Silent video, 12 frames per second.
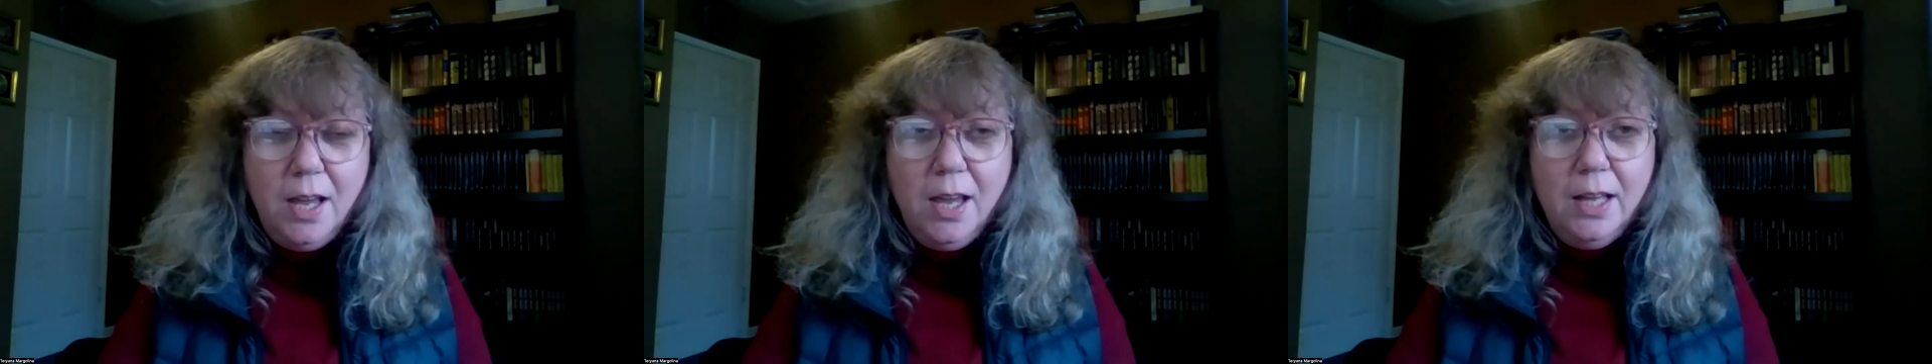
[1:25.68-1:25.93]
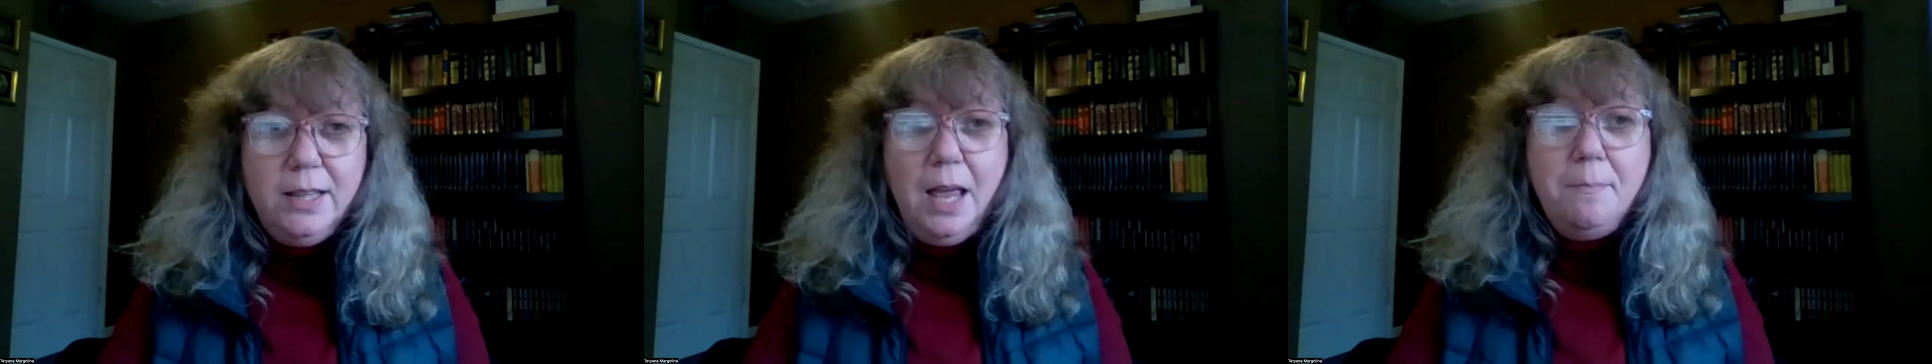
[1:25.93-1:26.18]

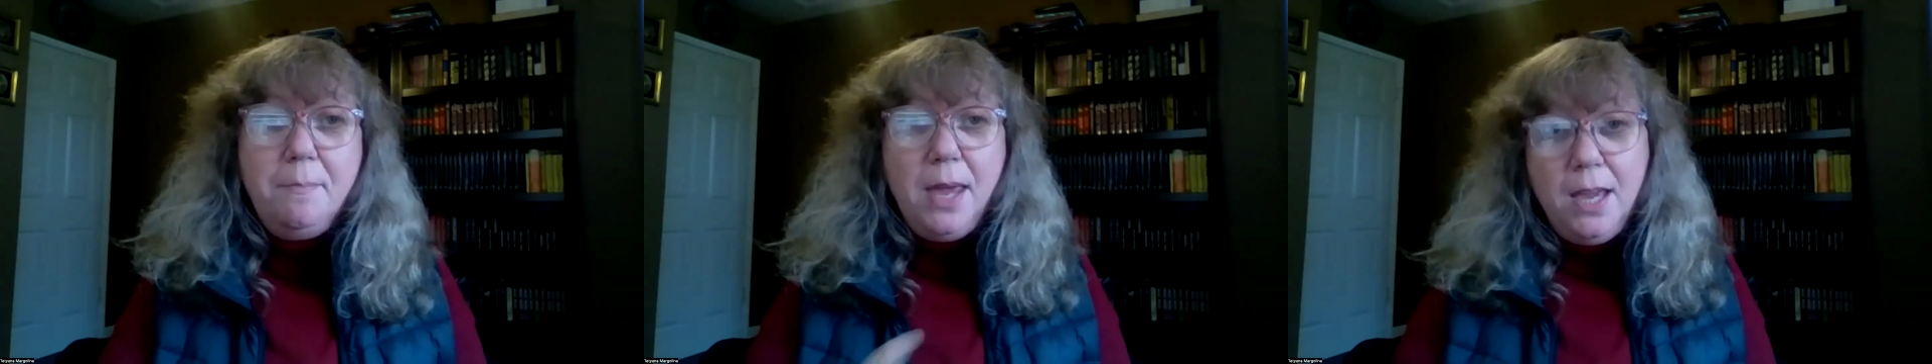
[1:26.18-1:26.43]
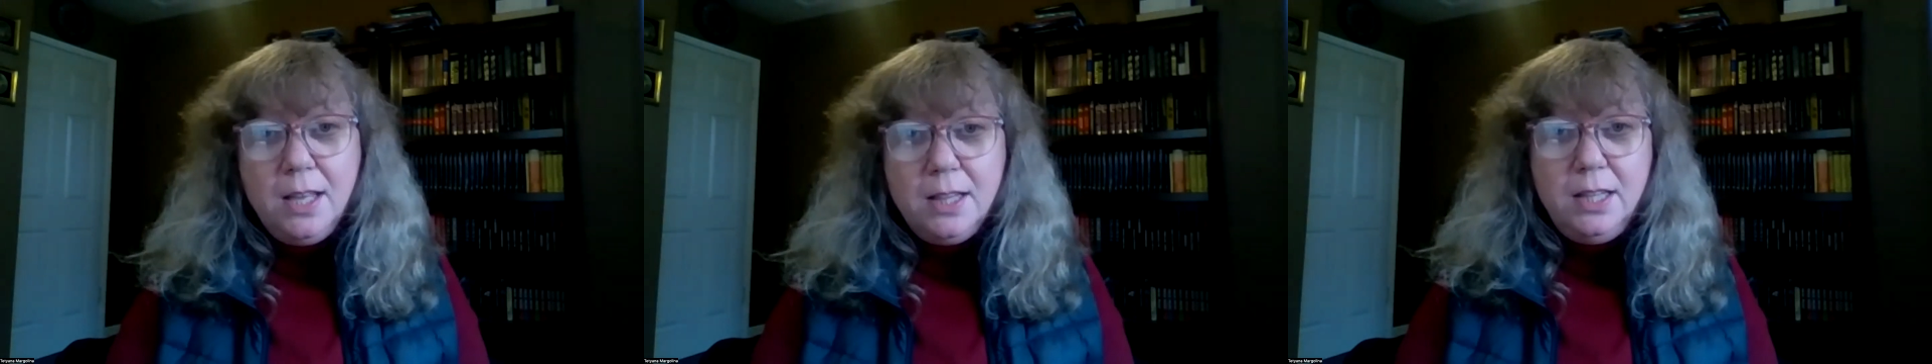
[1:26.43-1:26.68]
and they
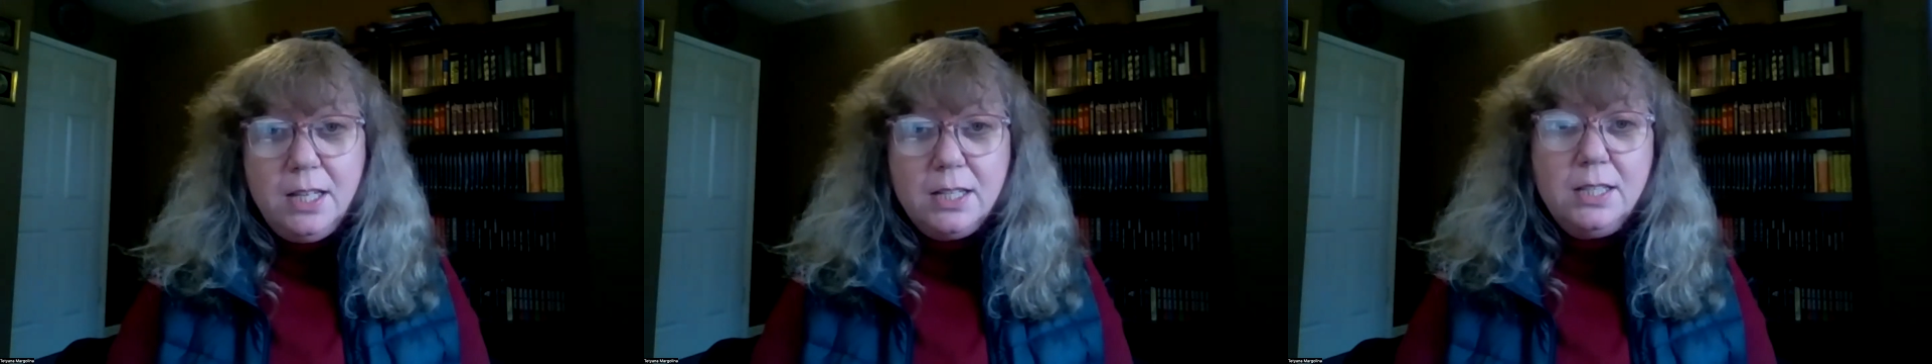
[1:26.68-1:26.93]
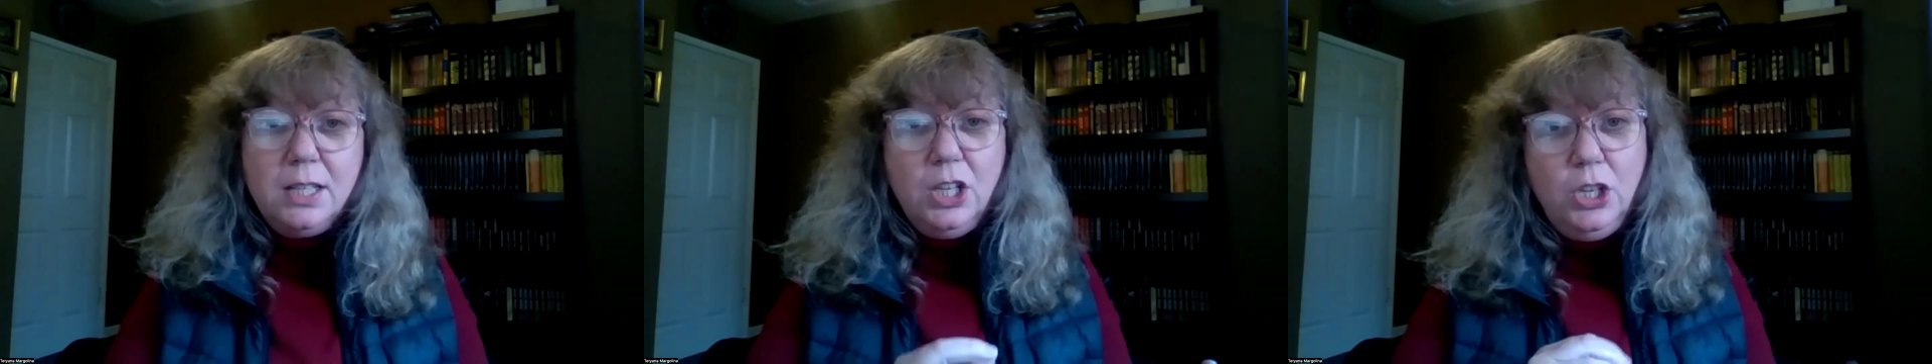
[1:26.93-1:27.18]
made
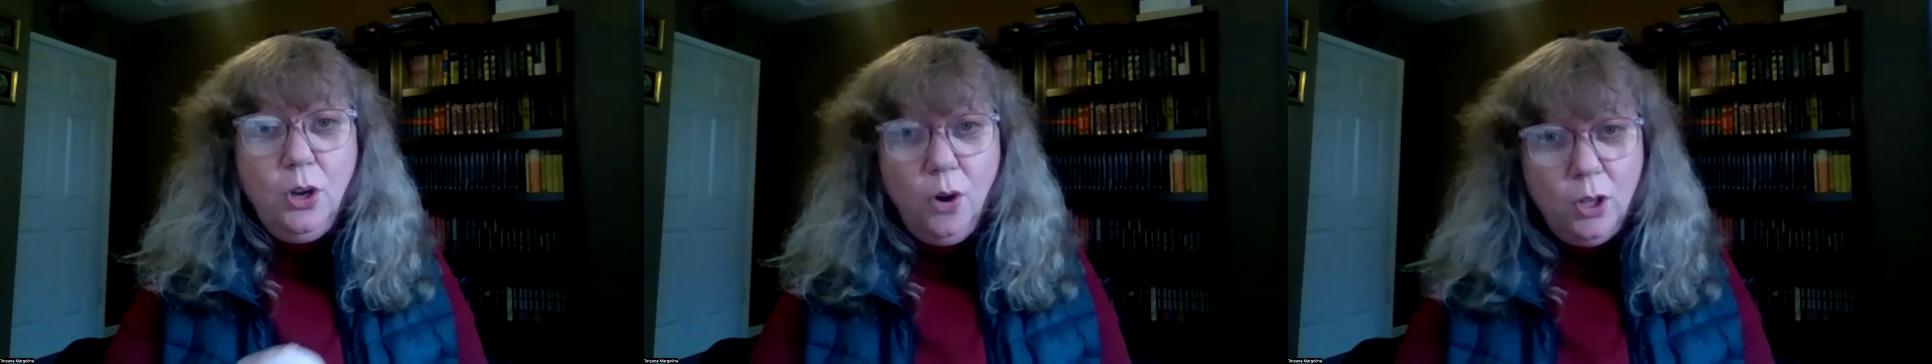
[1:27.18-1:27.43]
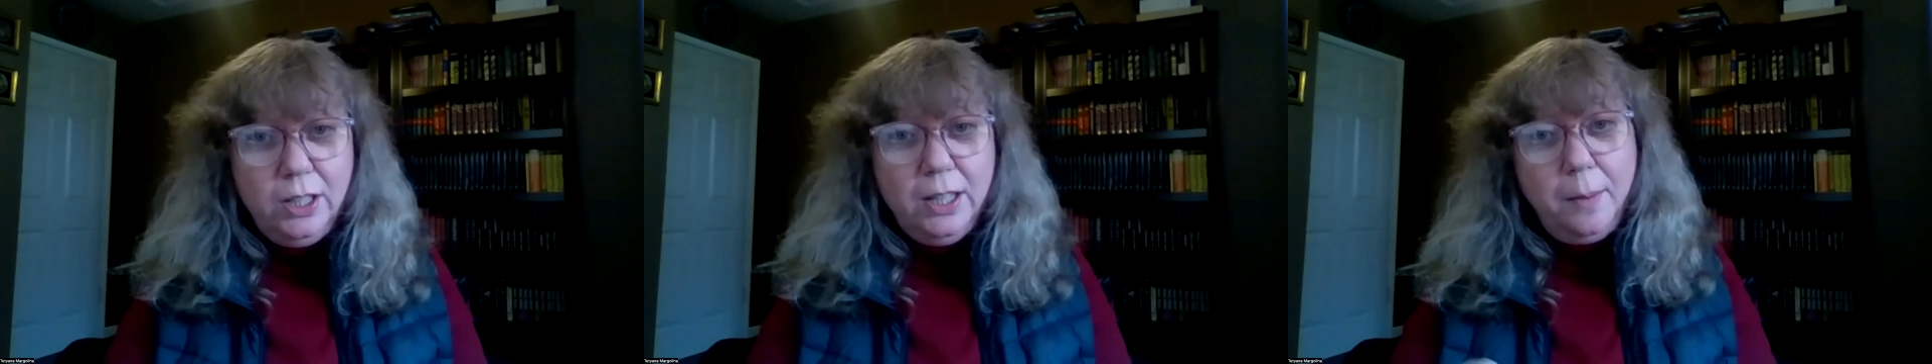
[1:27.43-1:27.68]
this
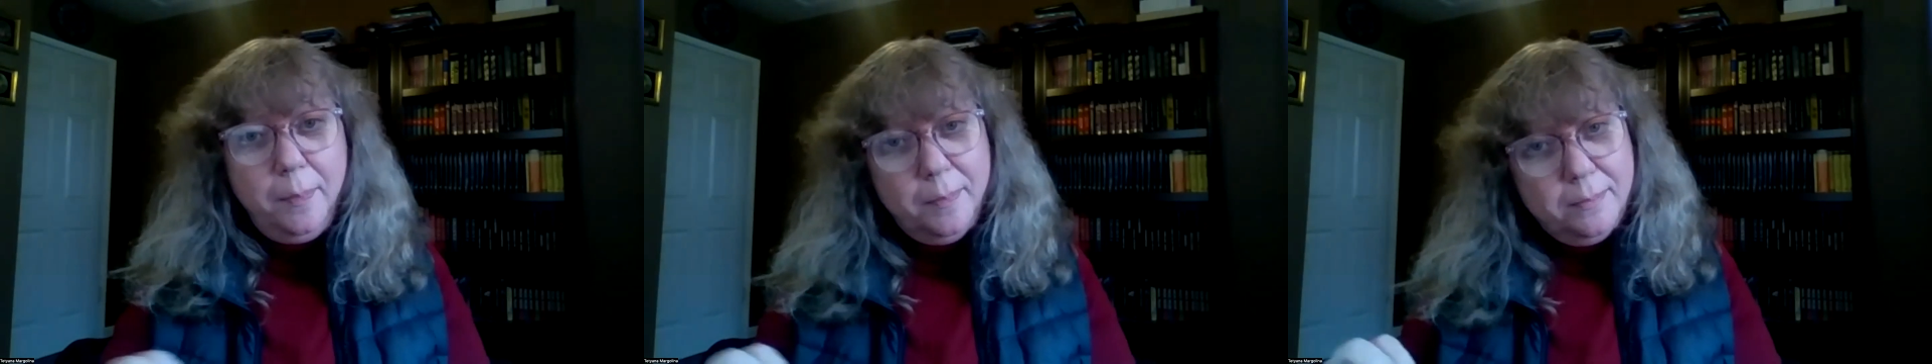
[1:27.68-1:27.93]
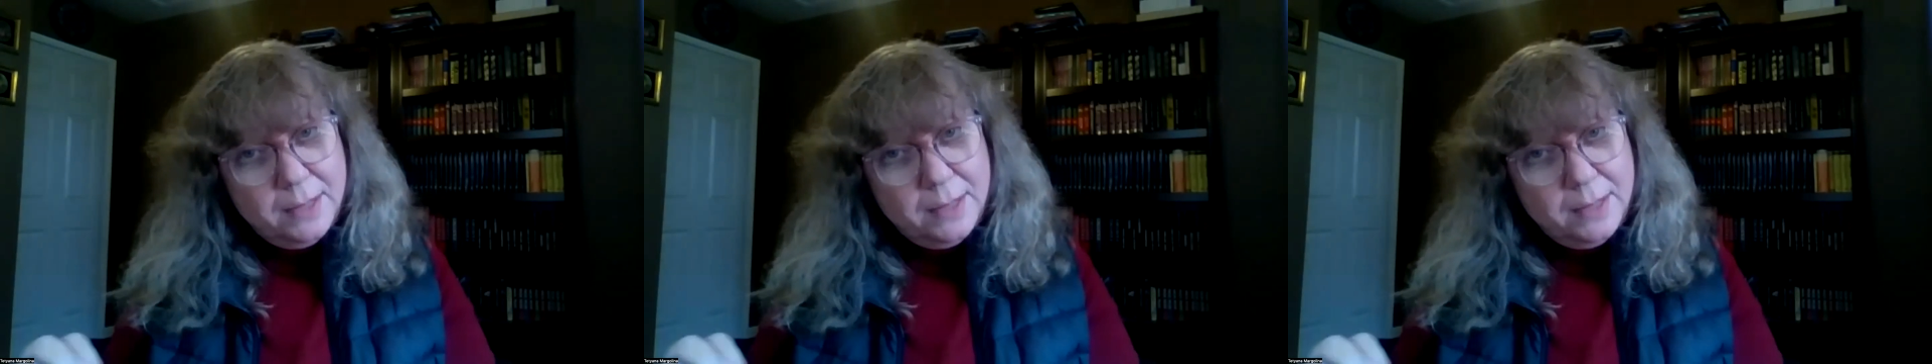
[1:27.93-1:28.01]
Yodeling